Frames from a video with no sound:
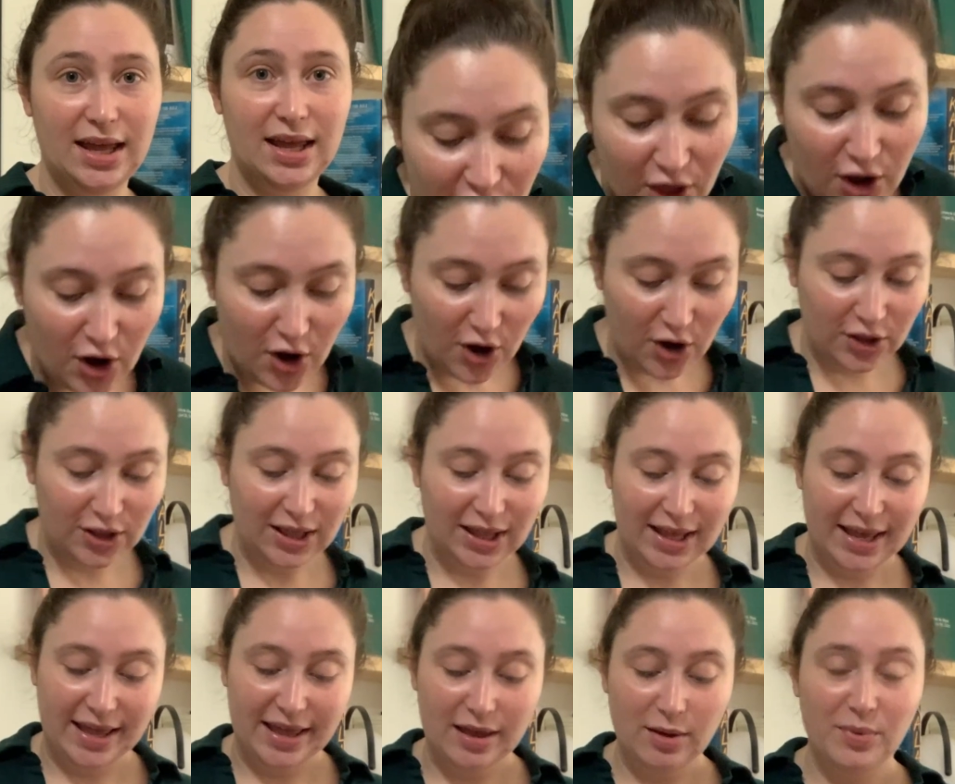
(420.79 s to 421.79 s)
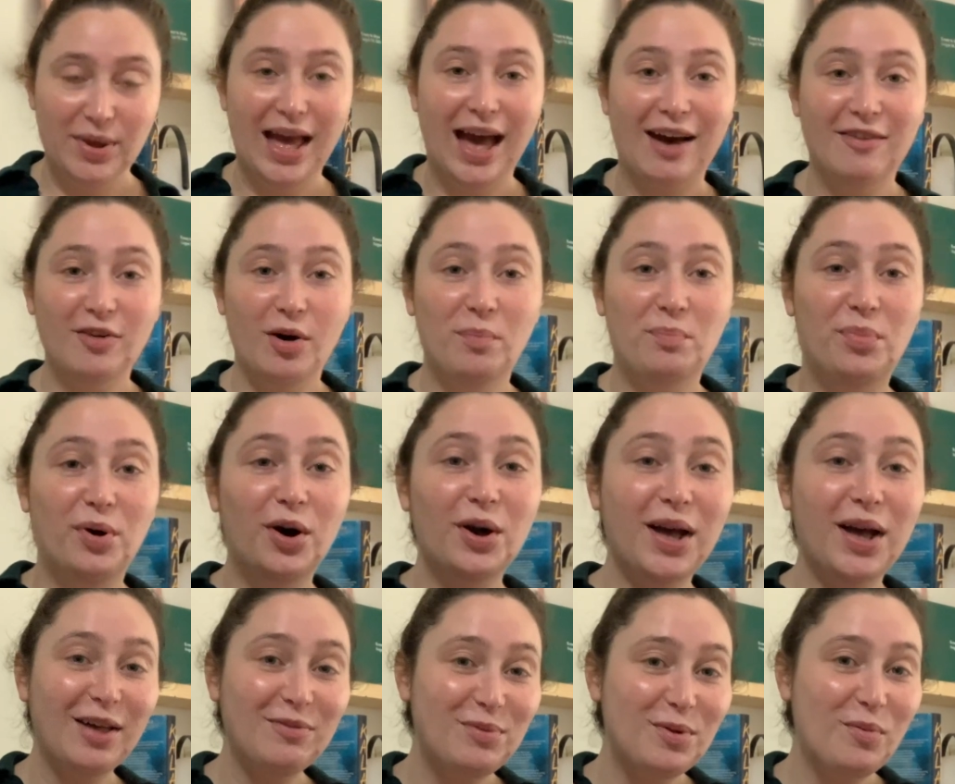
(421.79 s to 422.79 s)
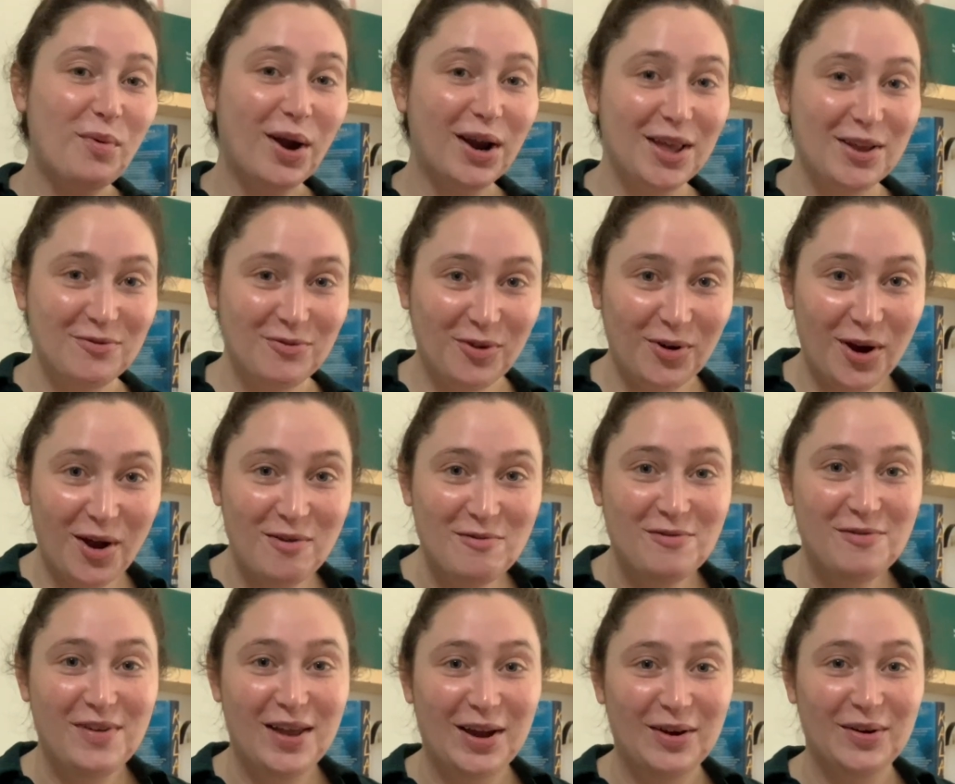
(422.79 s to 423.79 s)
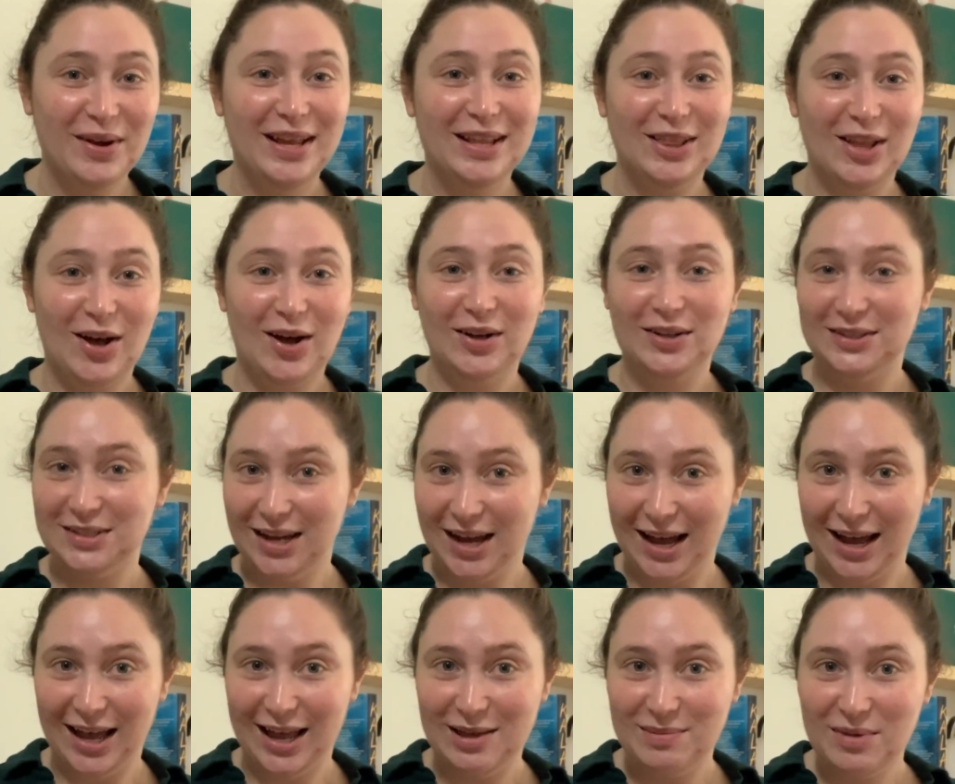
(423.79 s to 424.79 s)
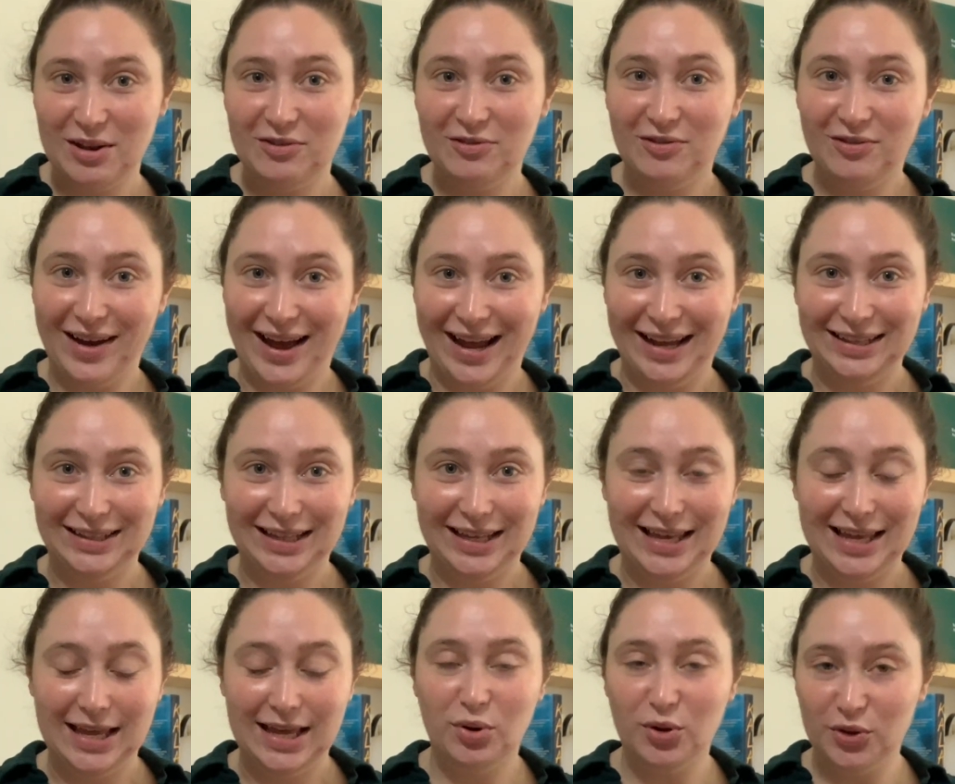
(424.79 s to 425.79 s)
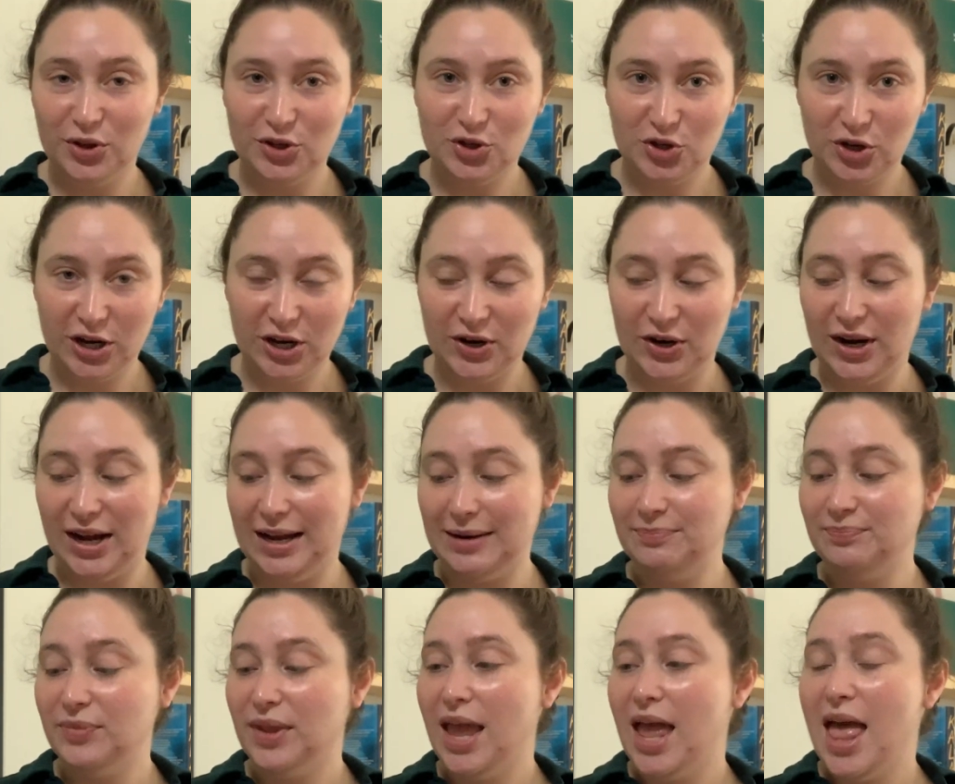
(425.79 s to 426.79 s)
Thirdly, we have a book been wanting for a very long time and finally pulled the trigger on.